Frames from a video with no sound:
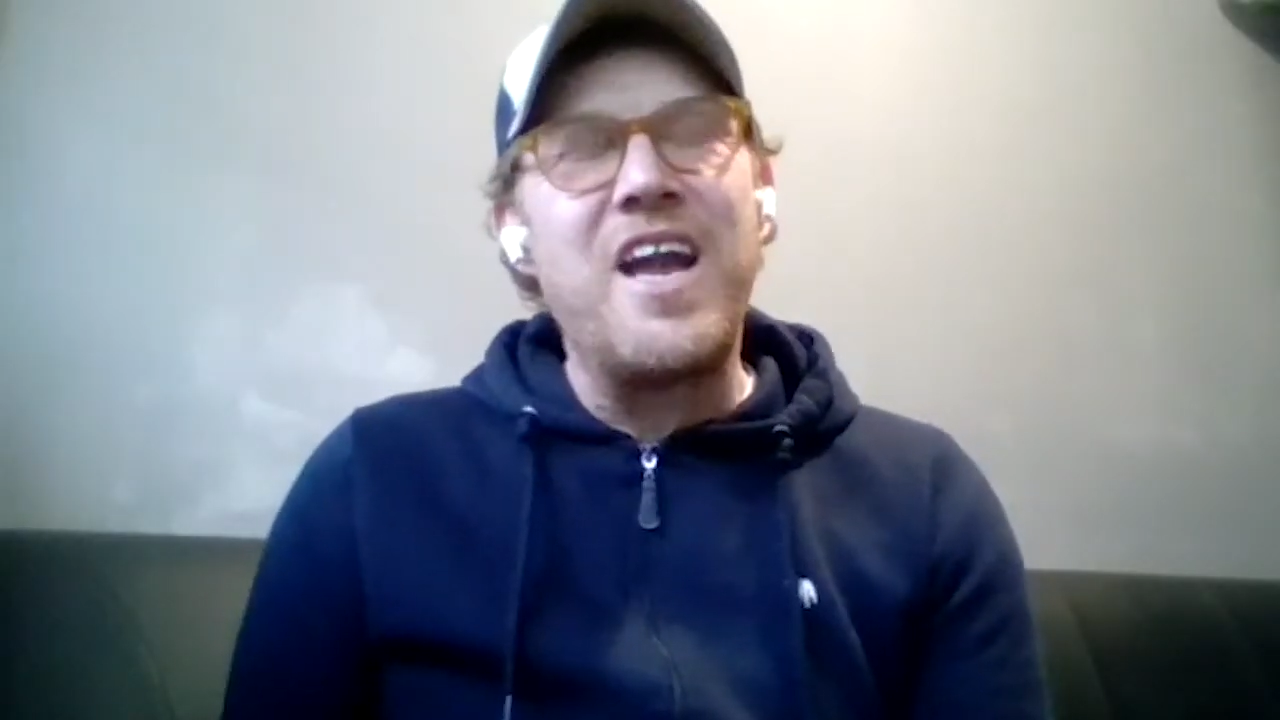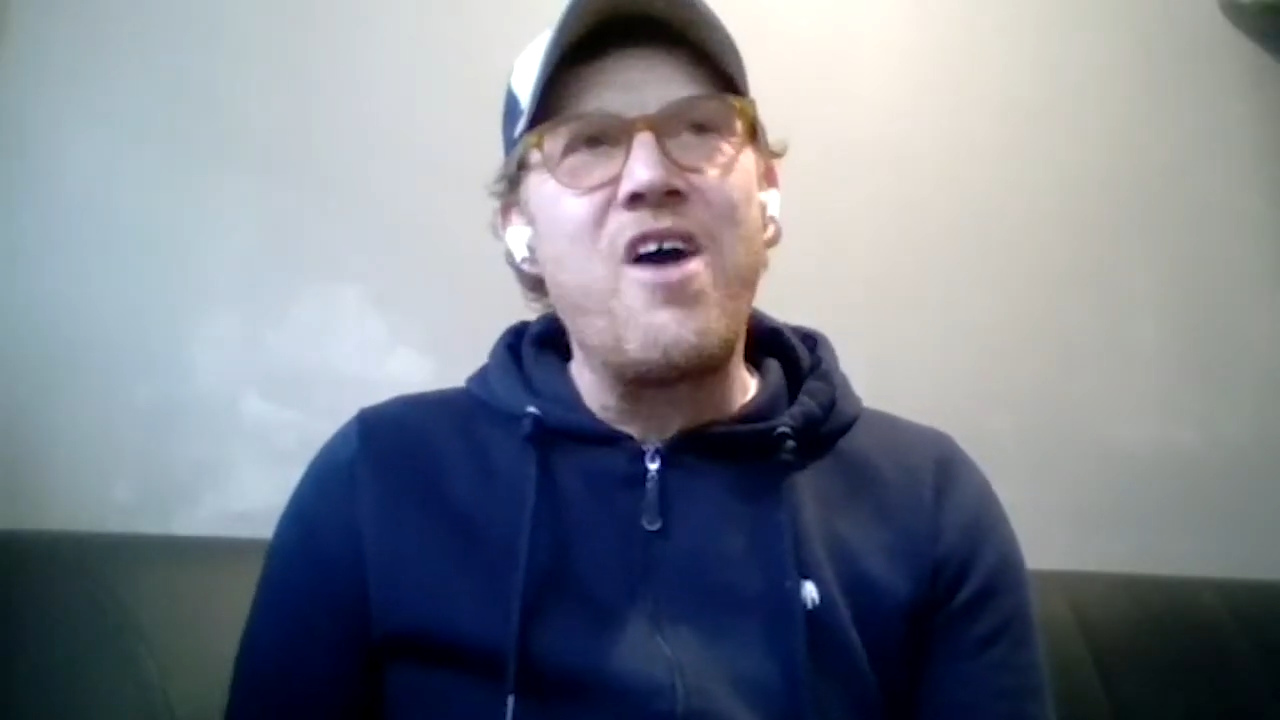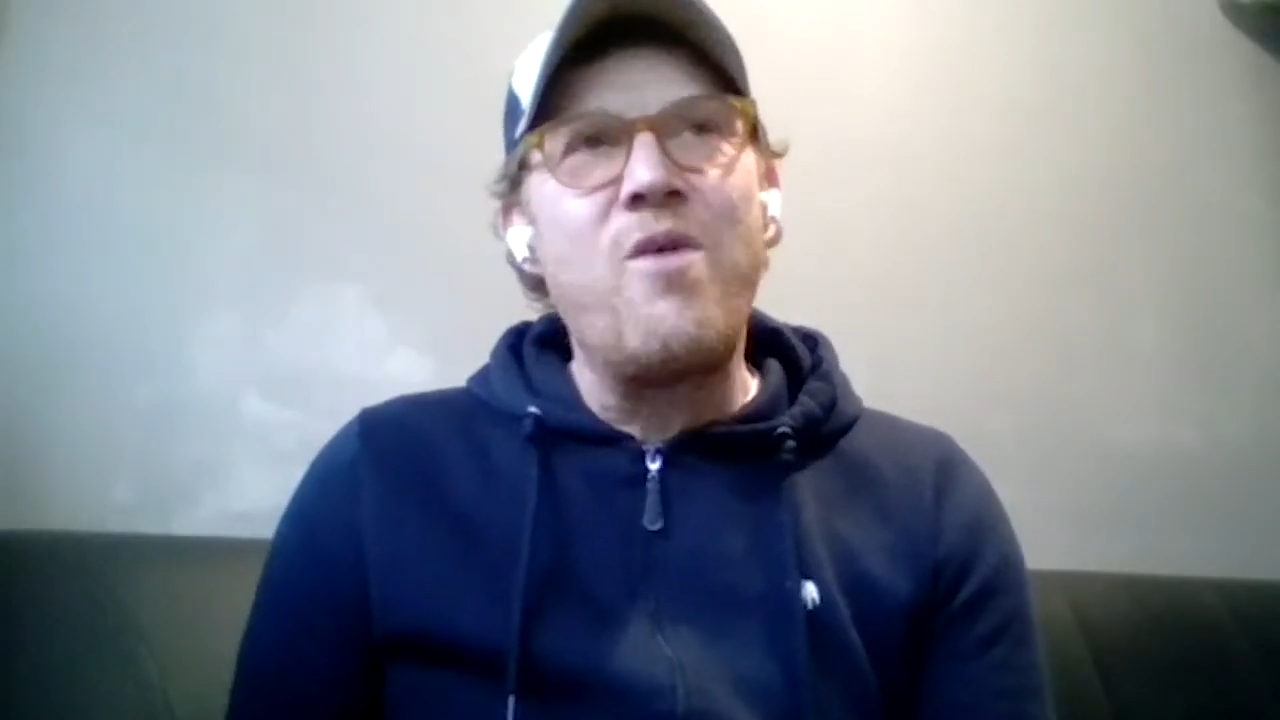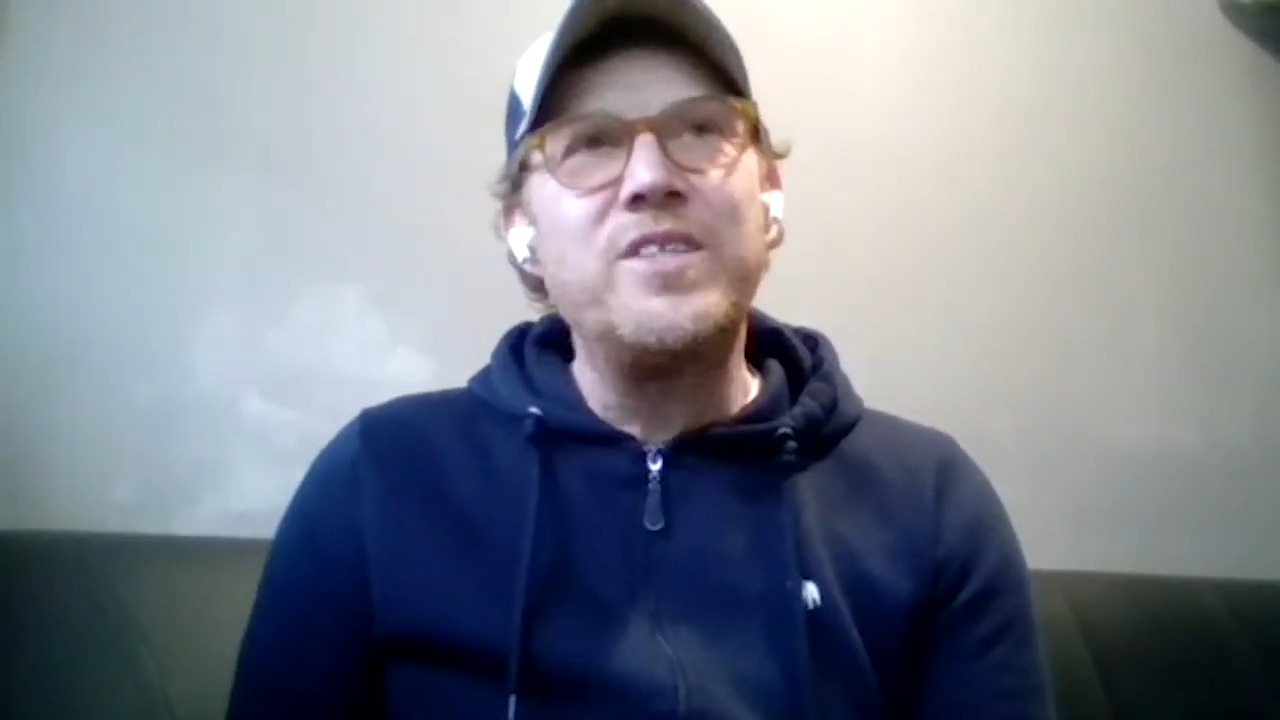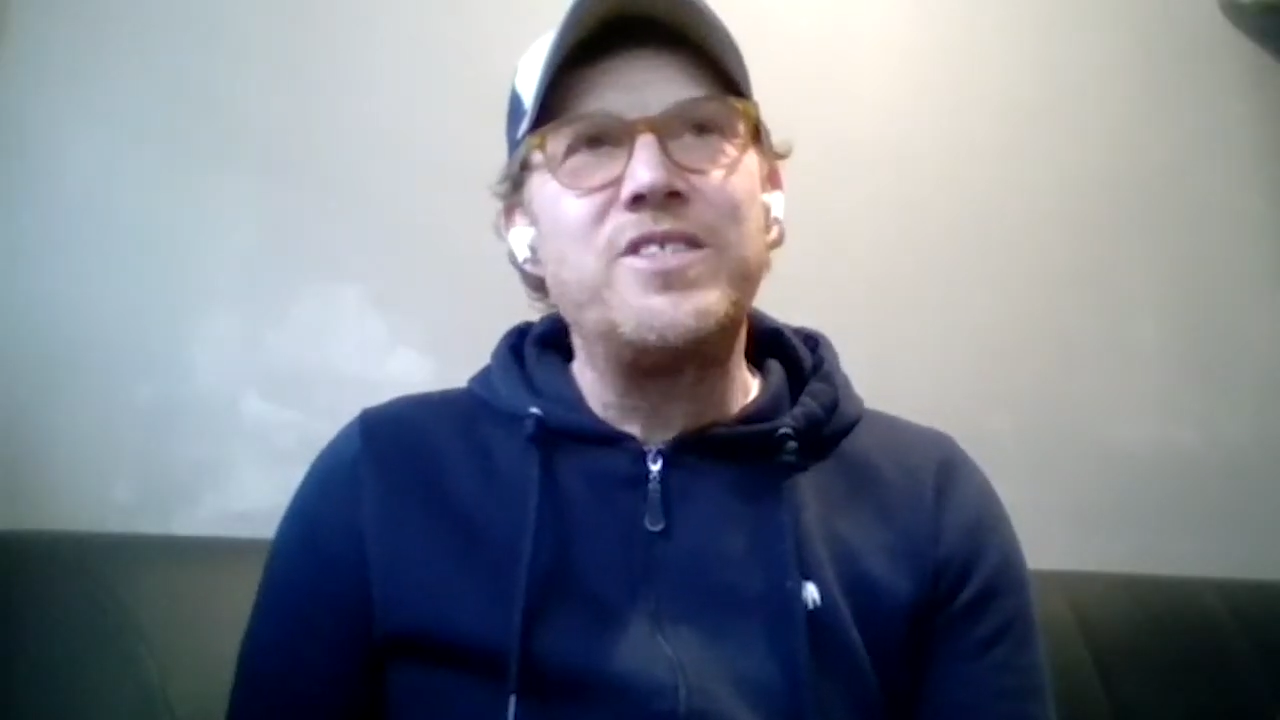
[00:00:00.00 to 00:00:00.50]

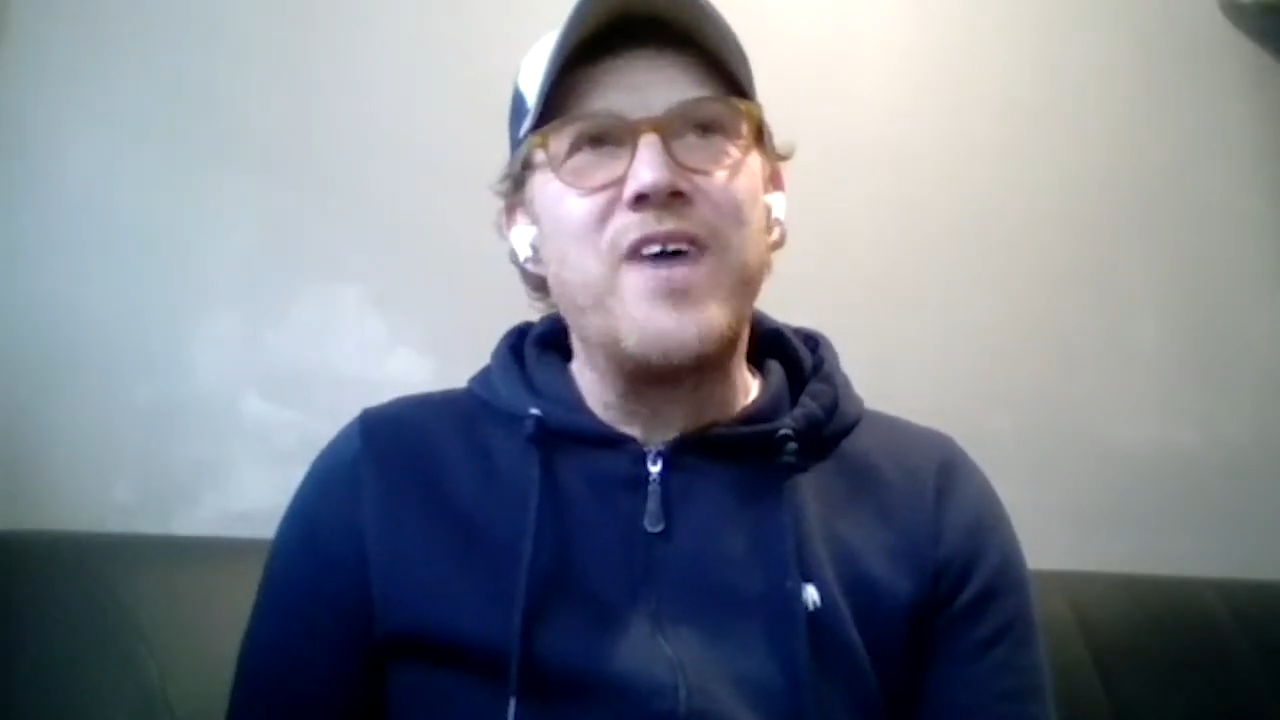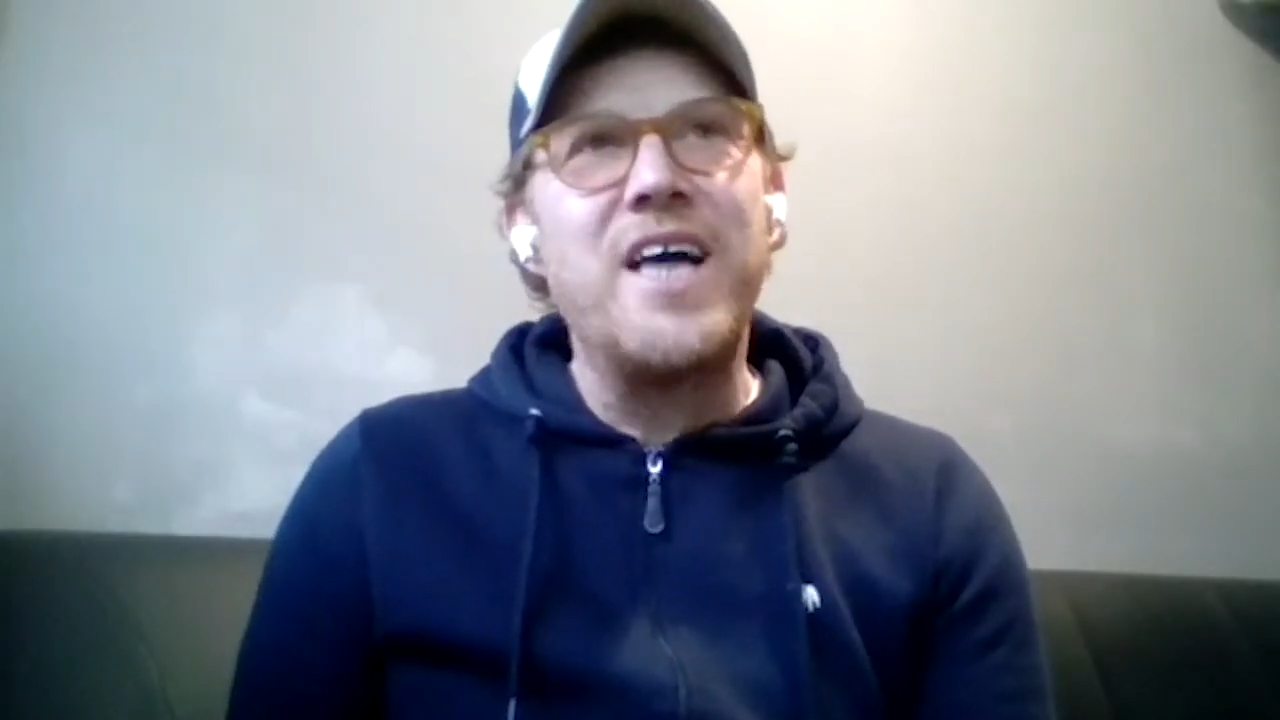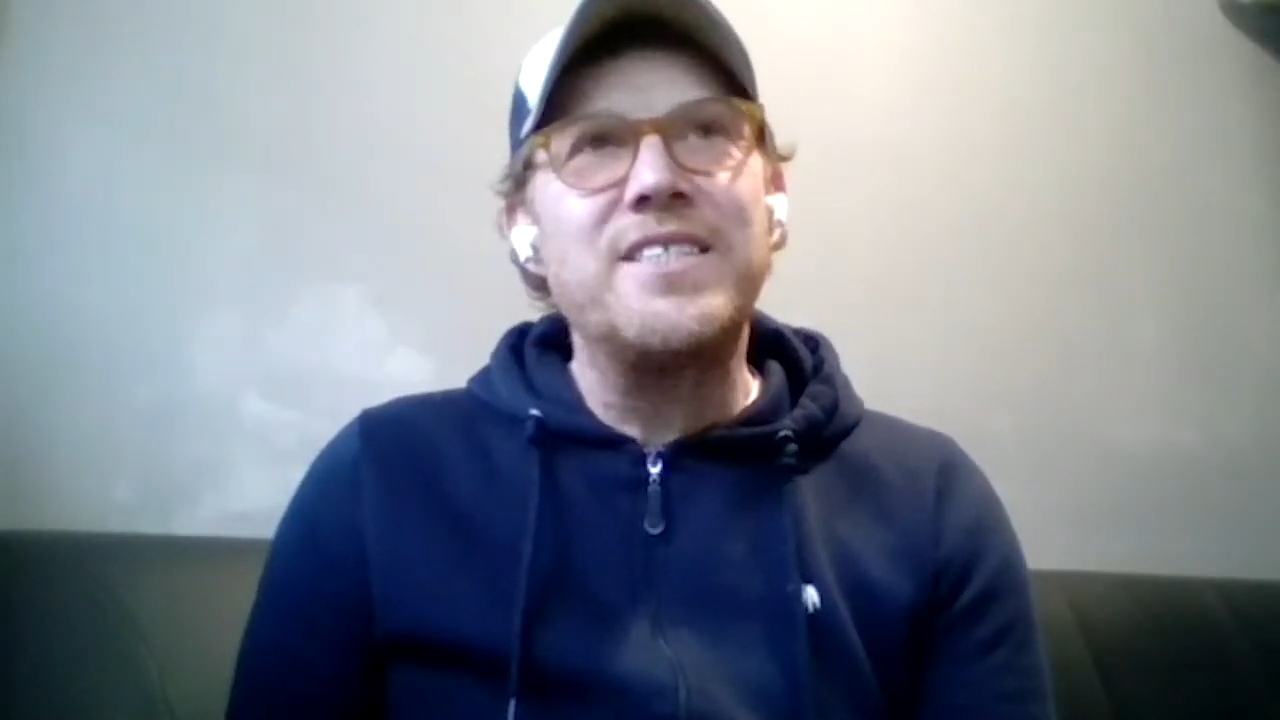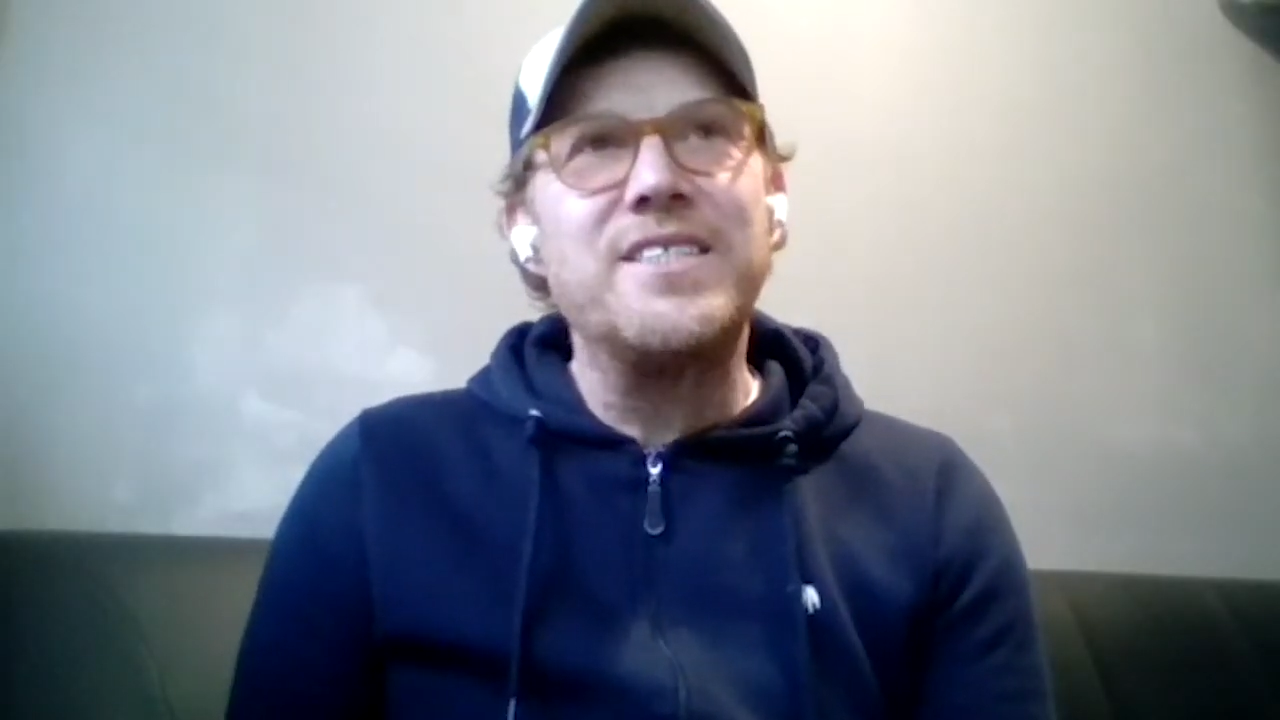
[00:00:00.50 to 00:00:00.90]
always tried